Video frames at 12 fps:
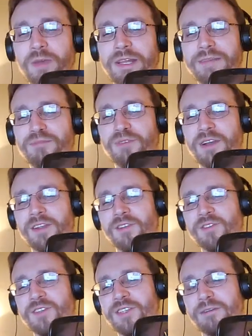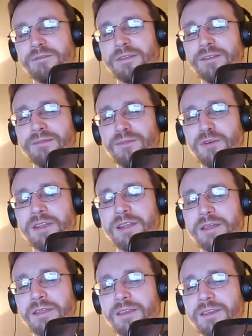really proud of yourself. A little more than
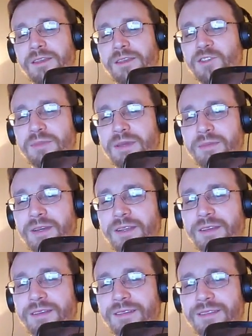I think you should be, buddy.